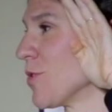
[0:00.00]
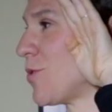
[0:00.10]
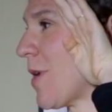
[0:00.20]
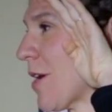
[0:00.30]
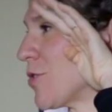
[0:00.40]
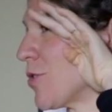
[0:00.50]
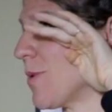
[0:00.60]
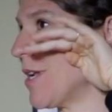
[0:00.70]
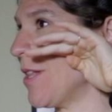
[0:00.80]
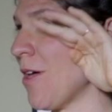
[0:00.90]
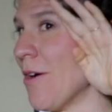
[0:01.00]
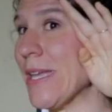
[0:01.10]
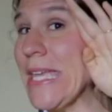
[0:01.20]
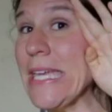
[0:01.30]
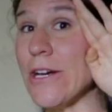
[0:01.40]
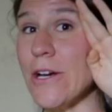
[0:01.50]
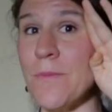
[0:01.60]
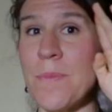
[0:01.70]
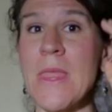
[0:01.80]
structure, right along here.